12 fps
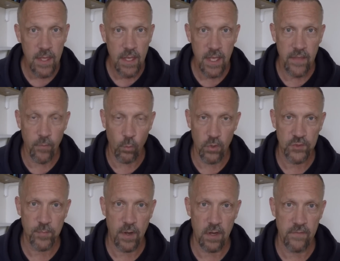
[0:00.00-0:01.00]
and the
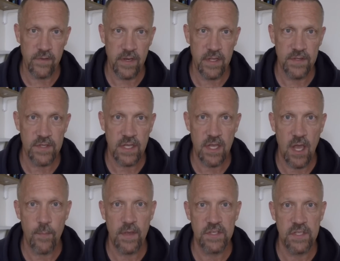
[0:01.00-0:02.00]
worst part of it is I
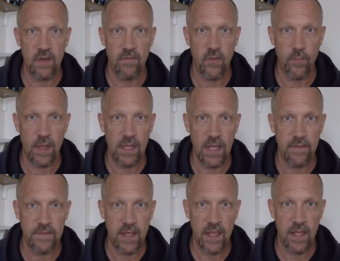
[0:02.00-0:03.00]
caught myself with my
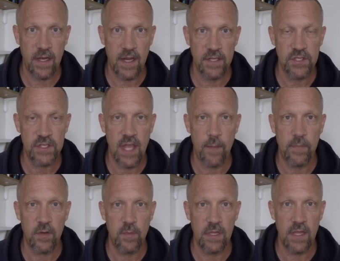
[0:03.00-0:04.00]
left hand, and I just
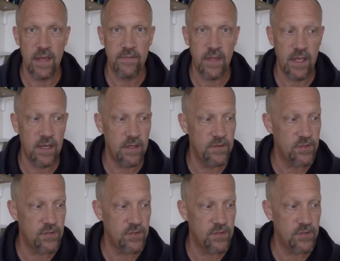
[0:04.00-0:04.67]
happened to be left-handed.